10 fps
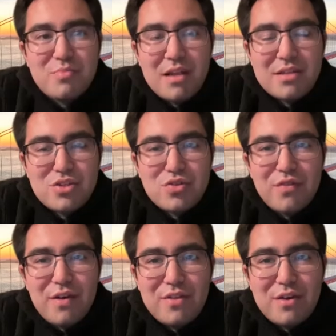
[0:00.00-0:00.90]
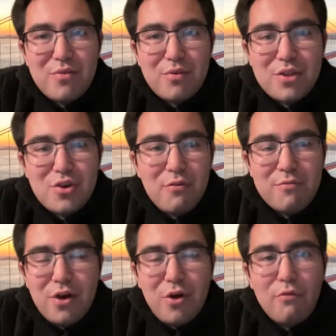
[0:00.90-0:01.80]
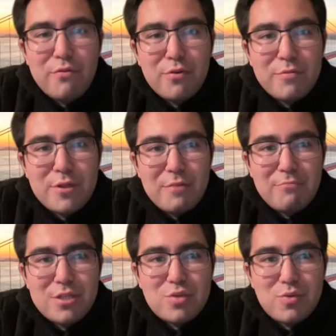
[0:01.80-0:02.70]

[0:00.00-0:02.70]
is minus two fifty, and what would the over over would be like plus